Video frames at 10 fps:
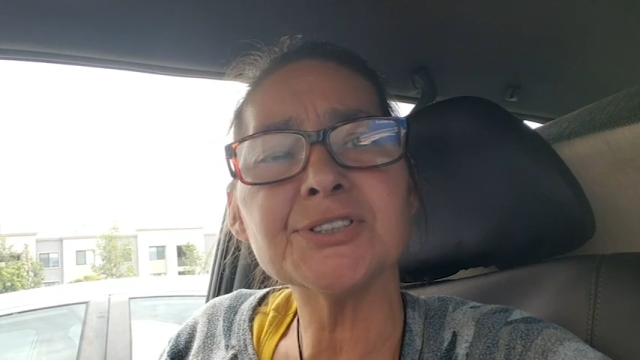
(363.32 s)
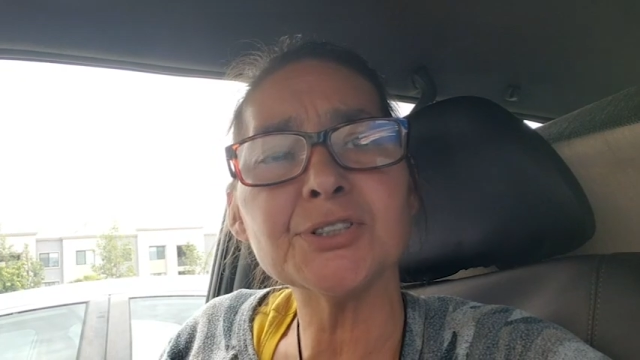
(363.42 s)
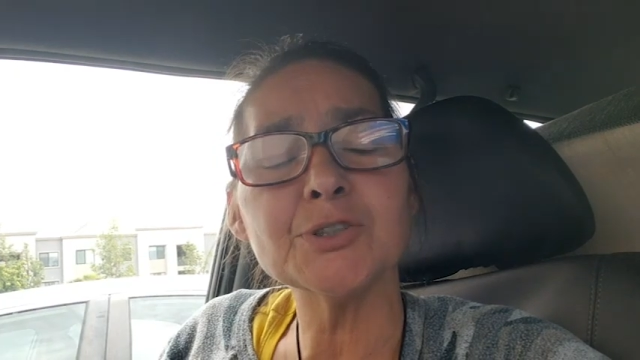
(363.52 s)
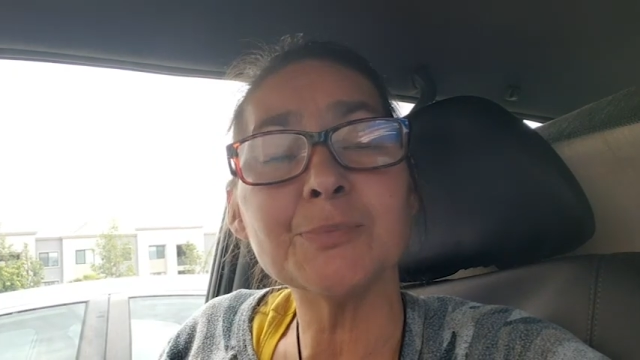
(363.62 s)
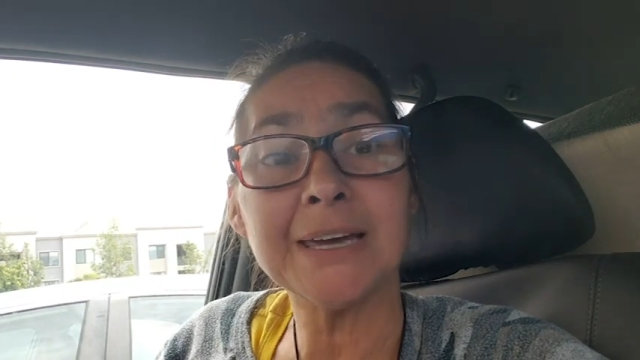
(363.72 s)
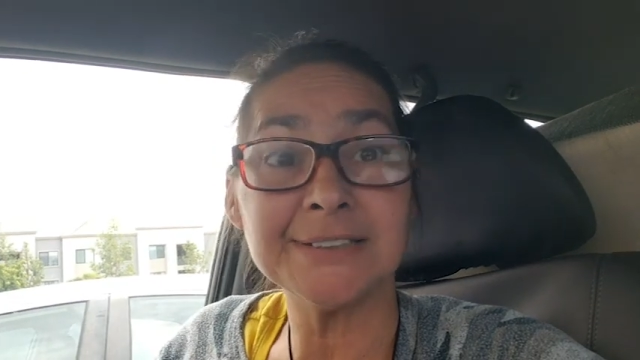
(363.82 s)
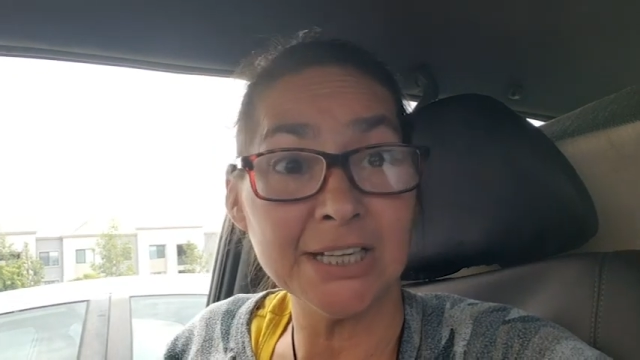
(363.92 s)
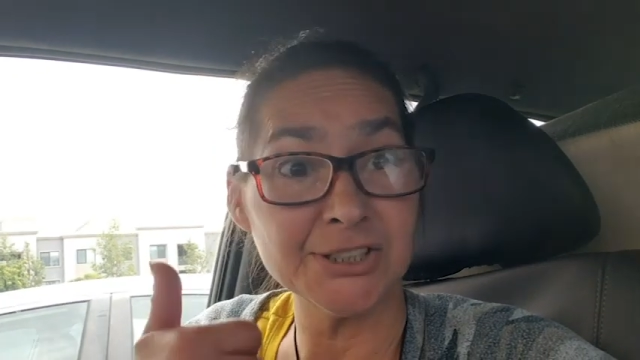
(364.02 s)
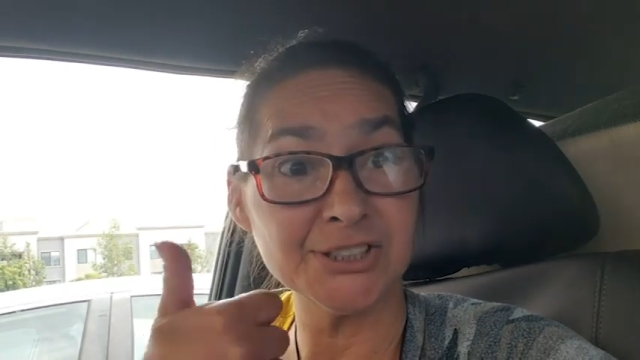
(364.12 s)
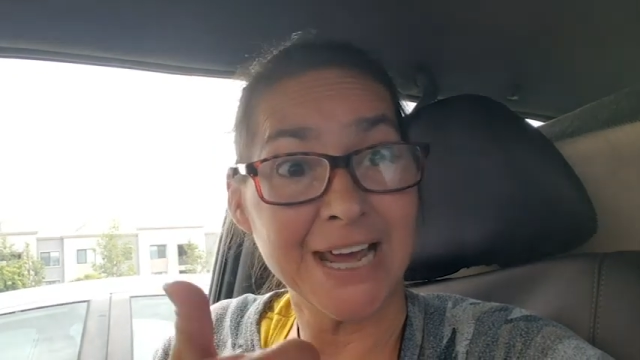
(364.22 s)
to pay
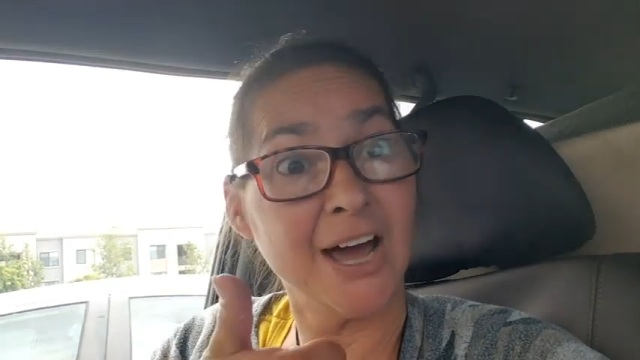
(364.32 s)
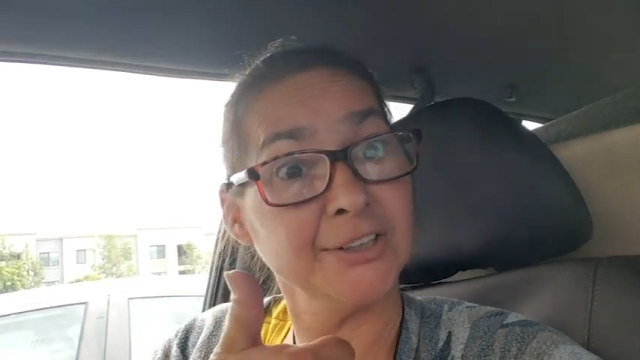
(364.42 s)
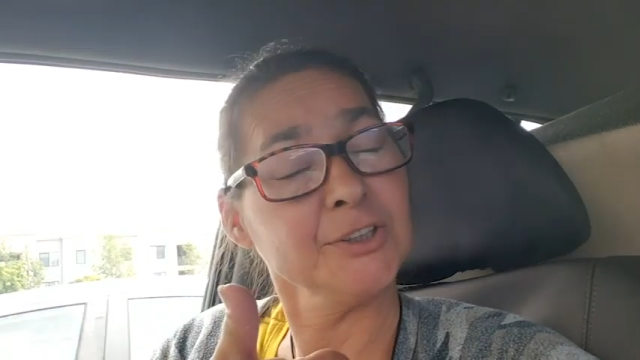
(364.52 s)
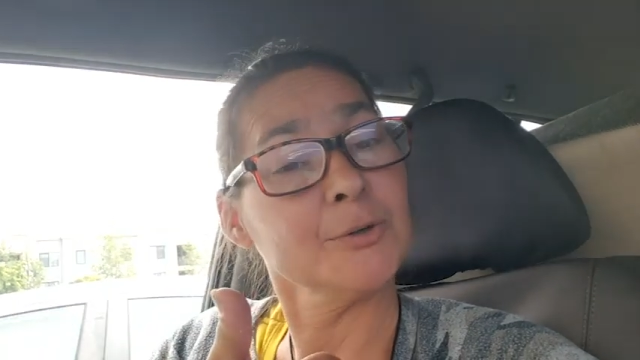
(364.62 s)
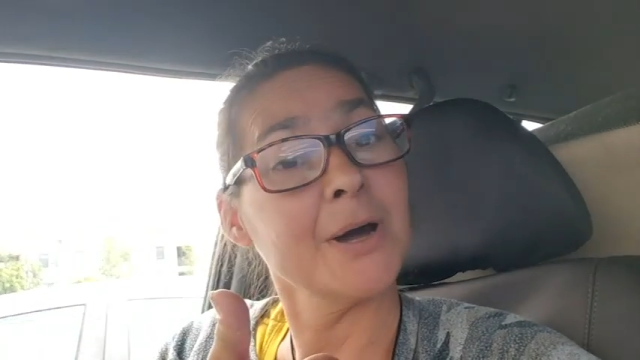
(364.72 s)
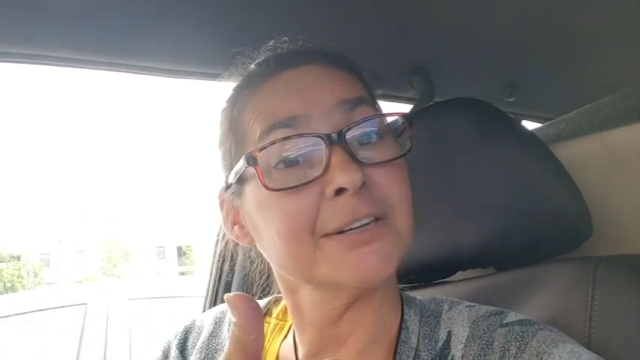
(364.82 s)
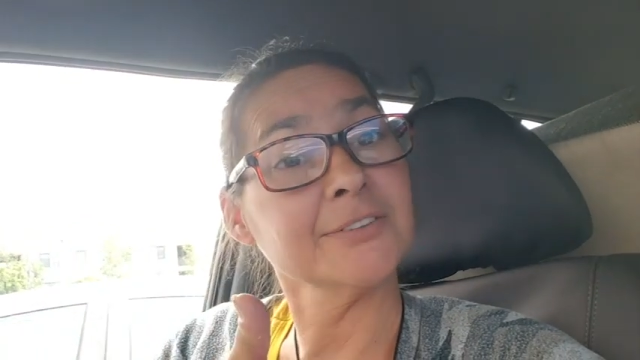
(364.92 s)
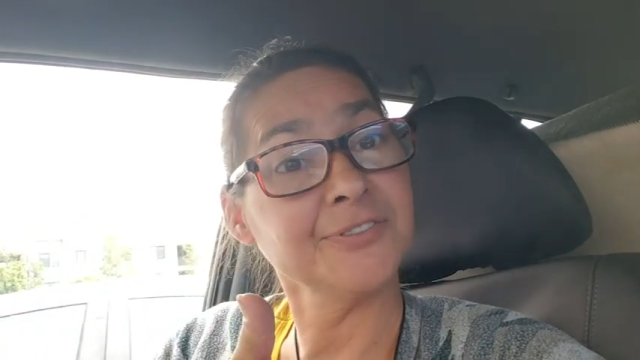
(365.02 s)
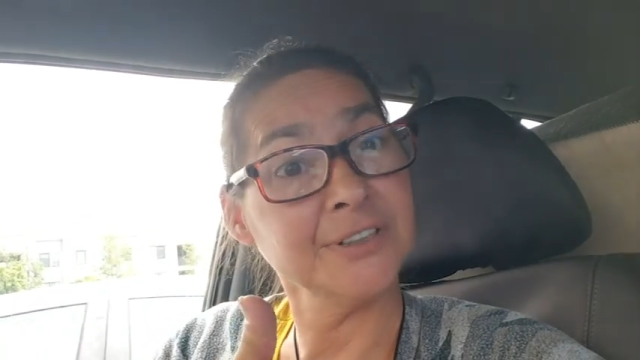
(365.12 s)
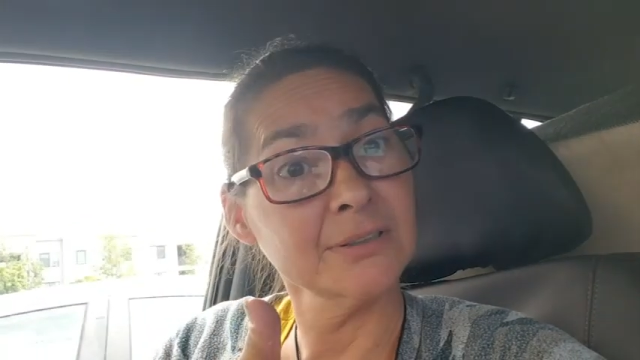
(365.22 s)
attention to how your body
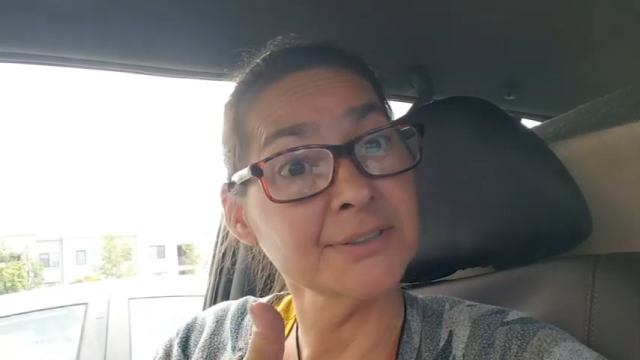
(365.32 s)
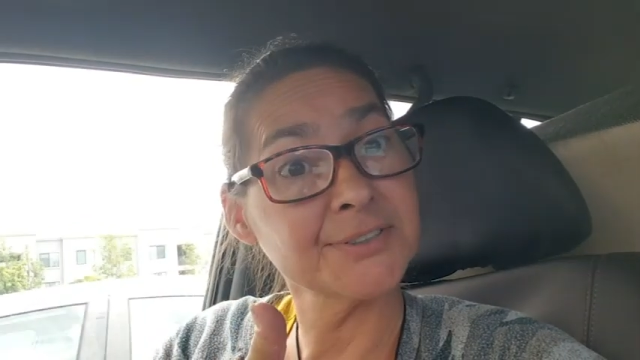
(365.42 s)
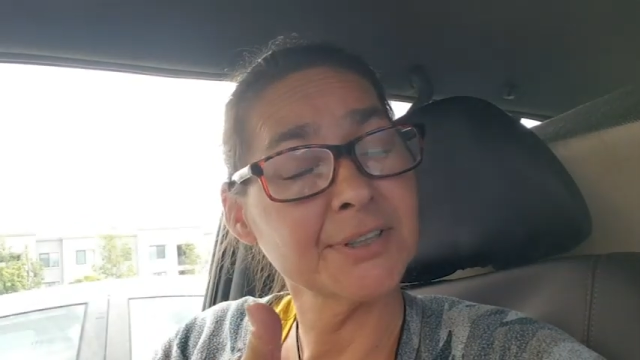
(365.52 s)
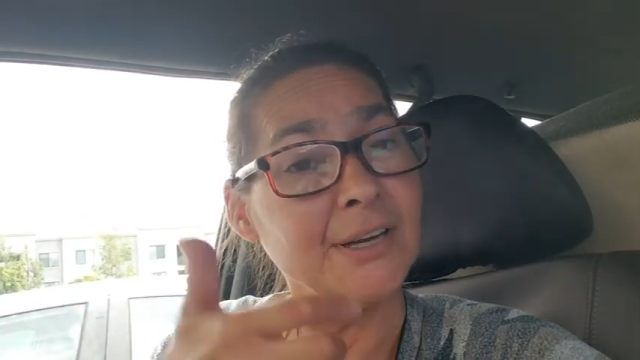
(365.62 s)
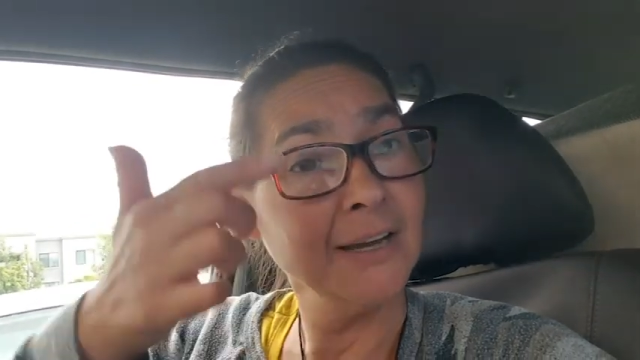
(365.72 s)
feels.